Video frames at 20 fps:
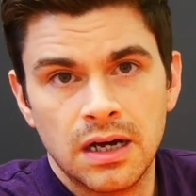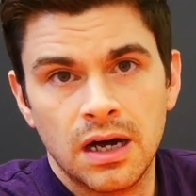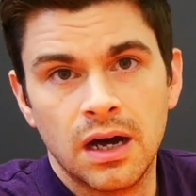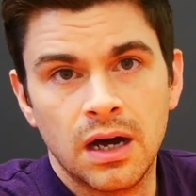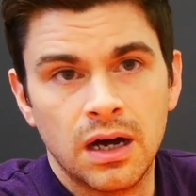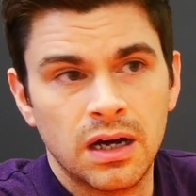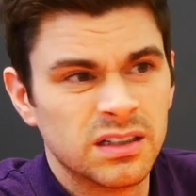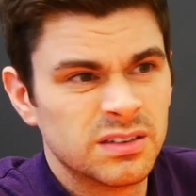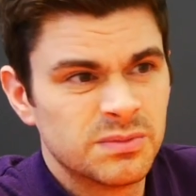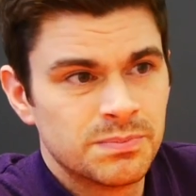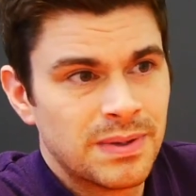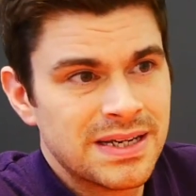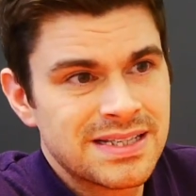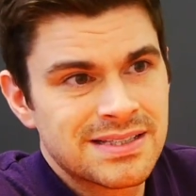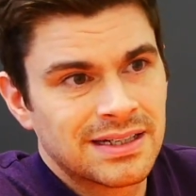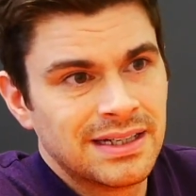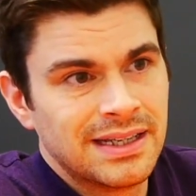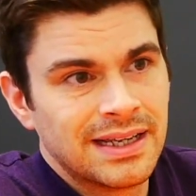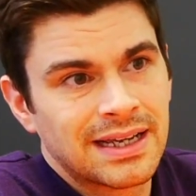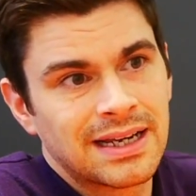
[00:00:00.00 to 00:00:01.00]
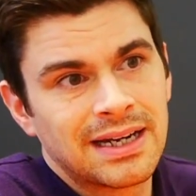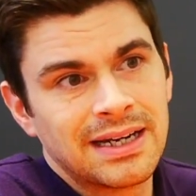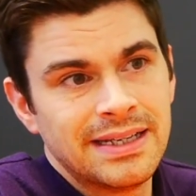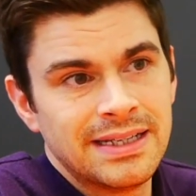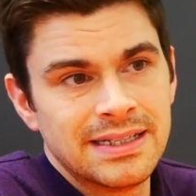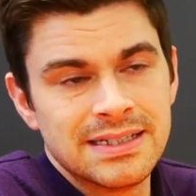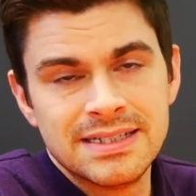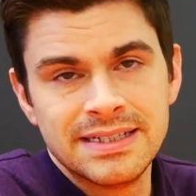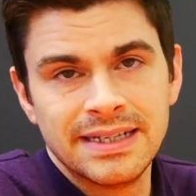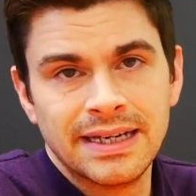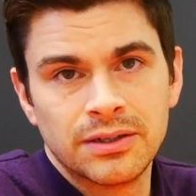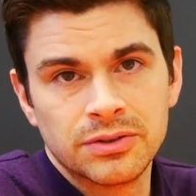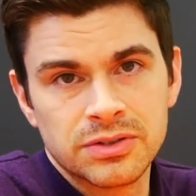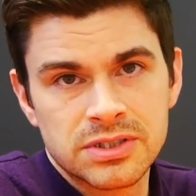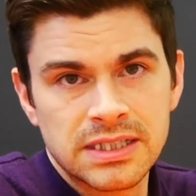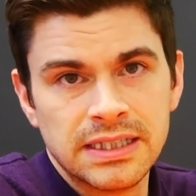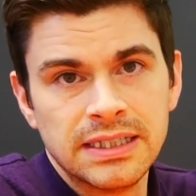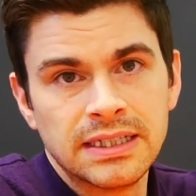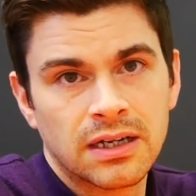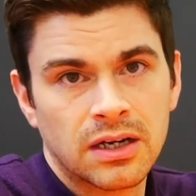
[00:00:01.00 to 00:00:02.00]
uh, basically a clear
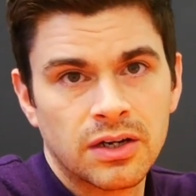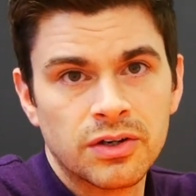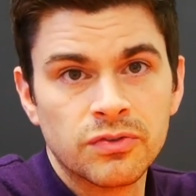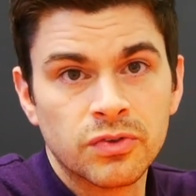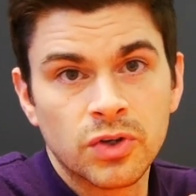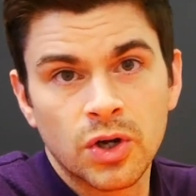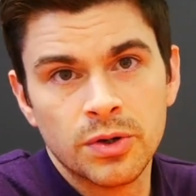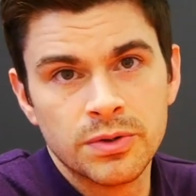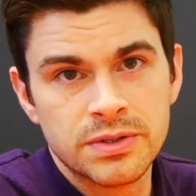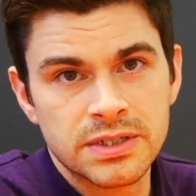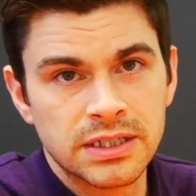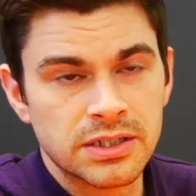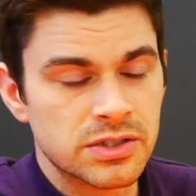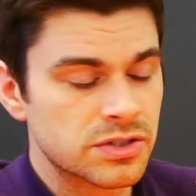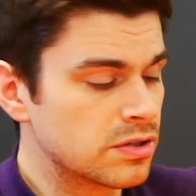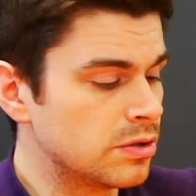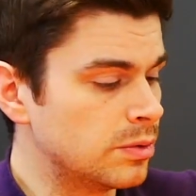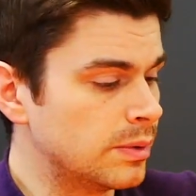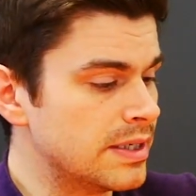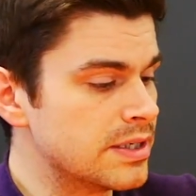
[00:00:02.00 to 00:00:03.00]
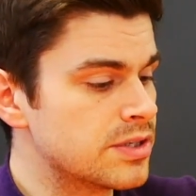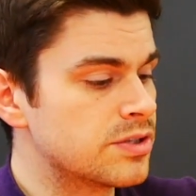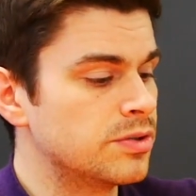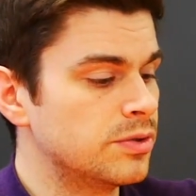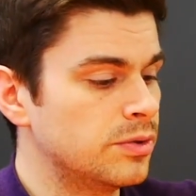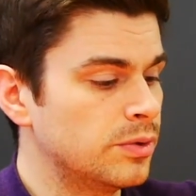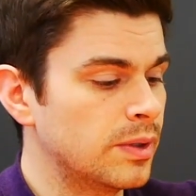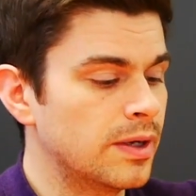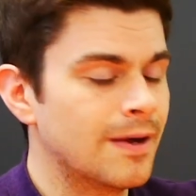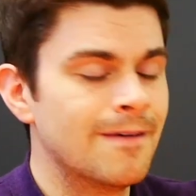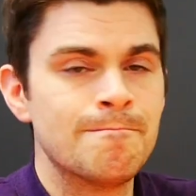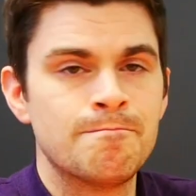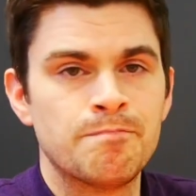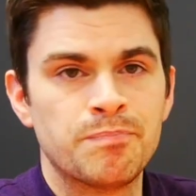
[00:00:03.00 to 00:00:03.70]
DLC kind of coating to it to